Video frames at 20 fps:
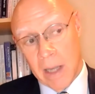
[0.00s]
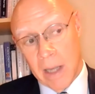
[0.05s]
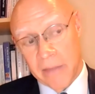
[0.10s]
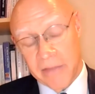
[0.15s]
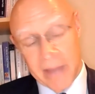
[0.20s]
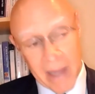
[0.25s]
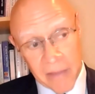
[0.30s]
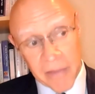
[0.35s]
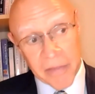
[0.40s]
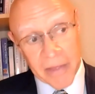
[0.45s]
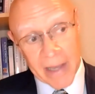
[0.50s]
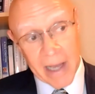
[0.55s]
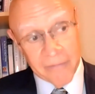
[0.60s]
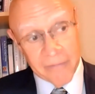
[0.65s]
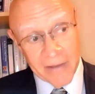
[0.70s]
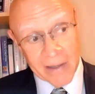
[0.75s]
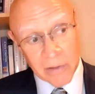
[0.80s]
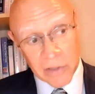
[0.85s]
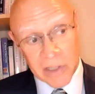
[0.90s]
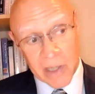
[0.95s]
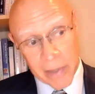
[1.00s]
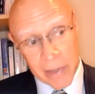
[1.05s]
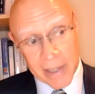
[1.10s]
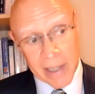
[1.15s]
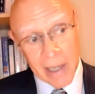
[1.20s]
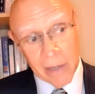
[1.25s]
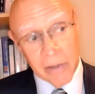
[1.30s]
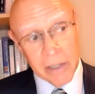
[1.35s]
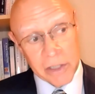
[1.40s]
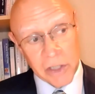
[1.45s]
The other thing I found so
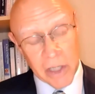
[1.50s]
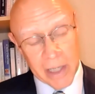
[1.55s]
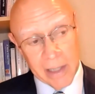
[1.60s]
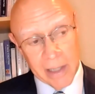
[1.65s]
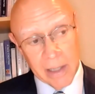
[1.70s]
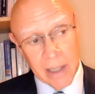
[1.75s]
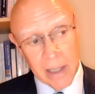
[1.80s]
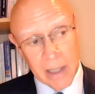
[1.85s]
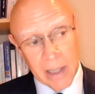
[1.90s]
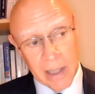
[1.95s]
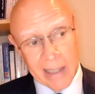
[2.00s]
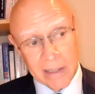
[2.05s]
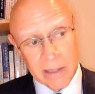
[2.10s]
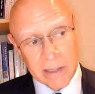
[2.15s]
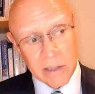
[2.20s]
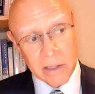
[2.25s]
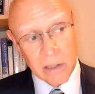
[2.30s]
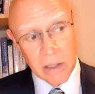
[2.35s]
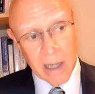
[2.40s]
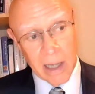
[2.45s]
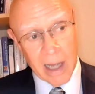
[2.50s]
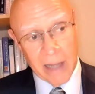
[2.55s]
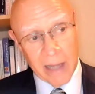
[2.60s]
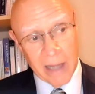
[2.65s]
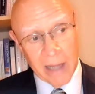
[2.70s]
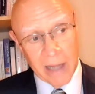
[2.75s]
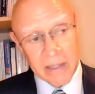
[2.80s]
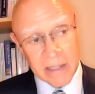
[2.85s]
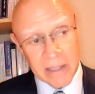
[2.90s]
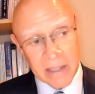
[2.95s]
encouraging, and I
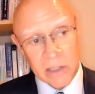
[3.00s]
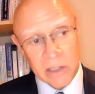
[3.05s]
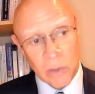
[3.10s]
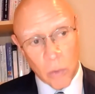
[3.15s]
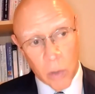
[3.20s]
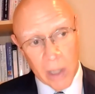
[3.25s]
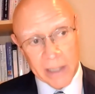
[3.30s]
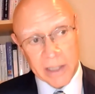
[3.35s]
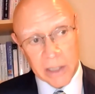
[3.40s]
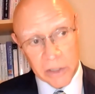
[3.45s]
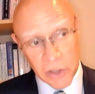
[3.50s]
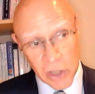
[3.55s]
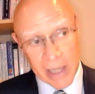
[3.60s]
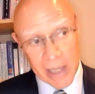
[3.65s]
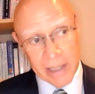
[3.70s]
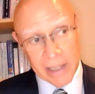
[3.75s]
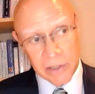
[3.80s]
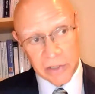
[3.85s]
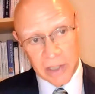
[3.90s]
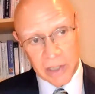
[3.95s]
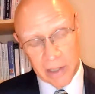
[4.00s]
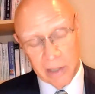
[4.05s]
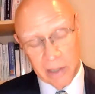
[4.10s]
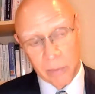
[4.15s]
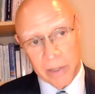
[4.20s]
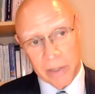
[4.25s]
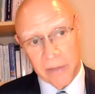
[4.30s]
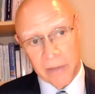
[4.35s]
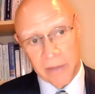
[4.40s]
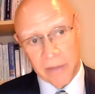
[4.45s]
think this is quite a change, certainly
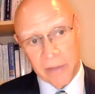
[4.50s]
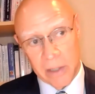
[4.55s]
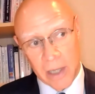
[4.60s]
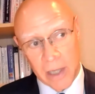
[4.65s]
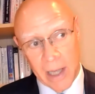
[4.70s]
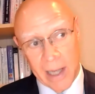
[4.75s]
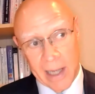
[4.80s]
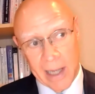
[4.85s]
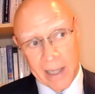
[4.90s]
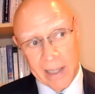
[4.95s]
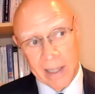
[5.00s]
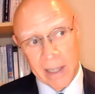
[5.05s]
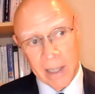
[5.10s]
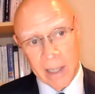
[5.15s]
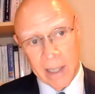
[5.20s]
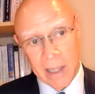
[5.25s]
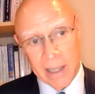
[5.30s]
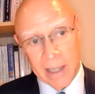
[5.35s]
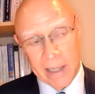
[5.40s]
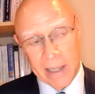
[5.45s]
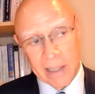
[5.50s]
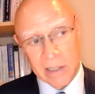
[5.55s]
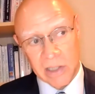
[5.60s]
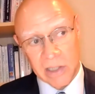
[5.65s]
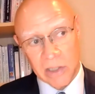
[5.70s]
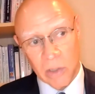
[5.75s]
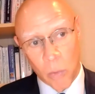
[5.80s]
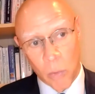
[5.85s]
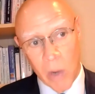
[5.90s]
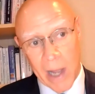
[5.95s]
within the UK, is
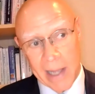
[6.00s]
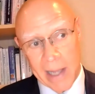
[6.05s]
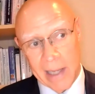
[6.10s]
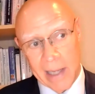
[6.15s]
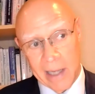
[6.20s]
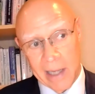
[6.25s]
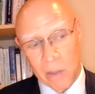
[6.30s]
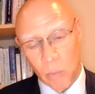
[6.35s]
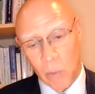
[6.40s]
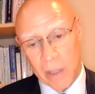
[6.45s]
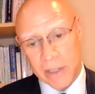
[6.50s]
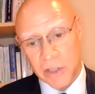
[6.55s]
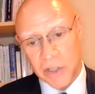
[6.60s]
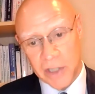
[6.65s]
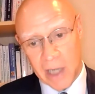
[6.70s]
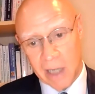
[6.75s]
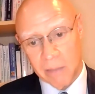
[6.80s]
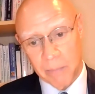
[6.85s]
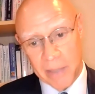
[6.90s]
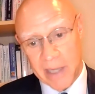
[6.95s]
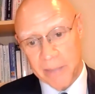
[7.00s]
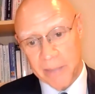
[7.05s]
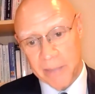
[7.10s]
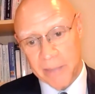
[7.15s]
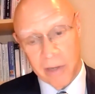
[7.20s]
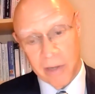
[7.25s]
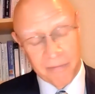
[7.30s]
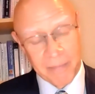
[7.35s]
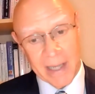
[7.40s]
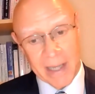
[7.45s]
the way in which young people
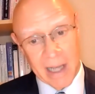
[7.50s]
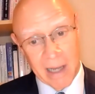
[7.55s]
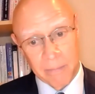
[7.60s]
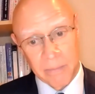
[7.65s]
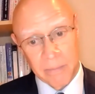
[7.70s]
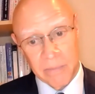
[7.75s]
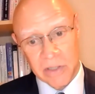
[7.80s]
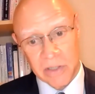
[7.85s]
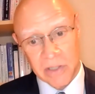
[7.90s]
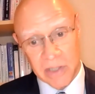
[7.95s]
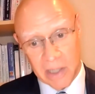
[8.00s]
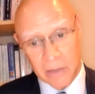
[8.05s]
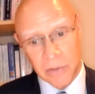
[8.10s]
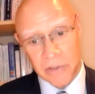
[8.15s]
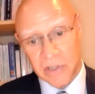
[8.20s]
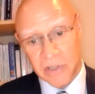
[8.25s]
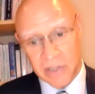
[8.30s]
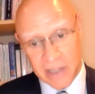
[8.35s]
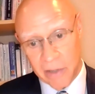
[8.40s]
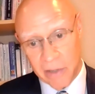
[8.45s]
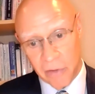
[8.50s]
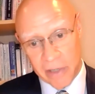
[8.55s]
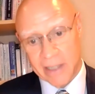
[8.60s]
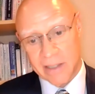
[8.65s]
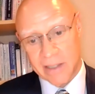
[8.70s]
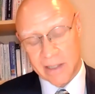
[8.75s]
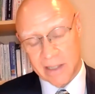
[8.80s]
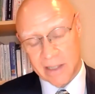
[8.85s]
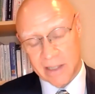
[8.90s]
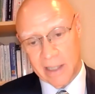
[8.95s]
have become so
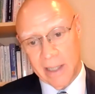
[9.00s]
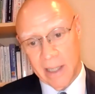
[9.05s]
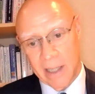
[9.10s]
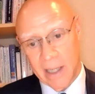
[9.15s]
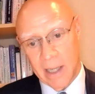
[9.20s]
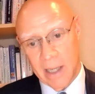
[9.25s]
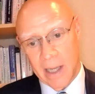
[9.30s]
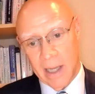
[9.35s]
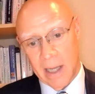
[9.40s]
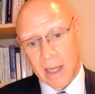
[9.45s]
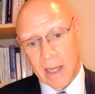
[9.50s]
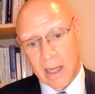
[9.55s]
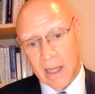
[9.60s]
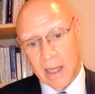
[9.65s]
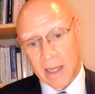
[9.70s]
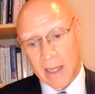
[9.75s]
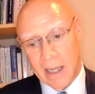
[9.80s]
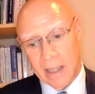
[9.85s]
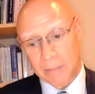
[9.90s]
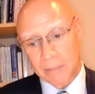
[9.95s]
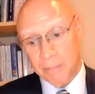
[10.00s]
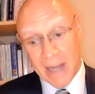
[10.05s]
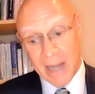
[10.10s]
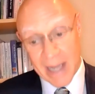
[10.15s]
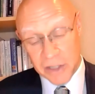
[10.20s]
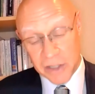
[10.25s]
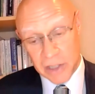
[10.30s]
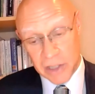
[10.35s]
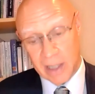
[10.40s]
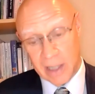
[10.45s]
seriously uh, and
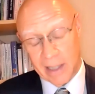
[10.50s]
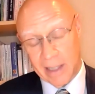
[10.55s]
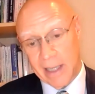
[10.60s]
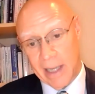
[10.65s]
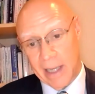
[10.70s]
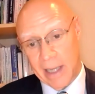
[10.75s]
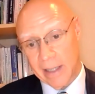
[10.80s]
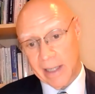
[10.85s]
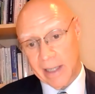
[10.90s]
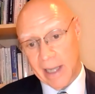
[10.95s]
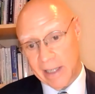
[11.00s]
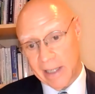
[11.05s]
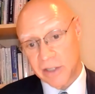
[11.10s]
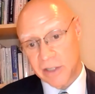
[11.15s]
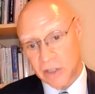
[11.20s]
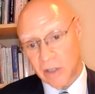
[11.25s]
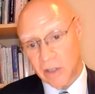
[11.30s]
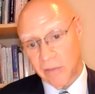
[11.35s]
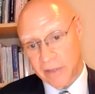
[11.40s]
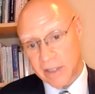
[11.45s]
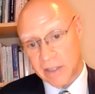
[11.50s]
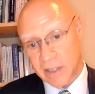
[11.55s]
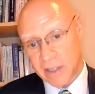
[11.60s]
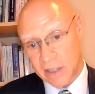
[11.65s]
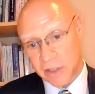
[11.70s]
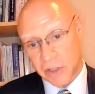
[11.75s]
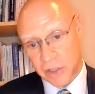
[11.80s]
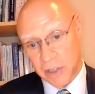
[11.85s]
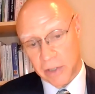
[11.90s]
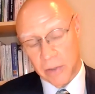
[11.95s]
passionately engaged on this
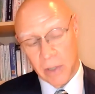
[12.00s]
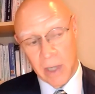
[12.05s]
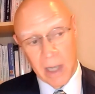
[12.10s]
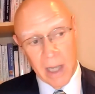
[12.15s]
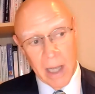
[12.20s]
issue.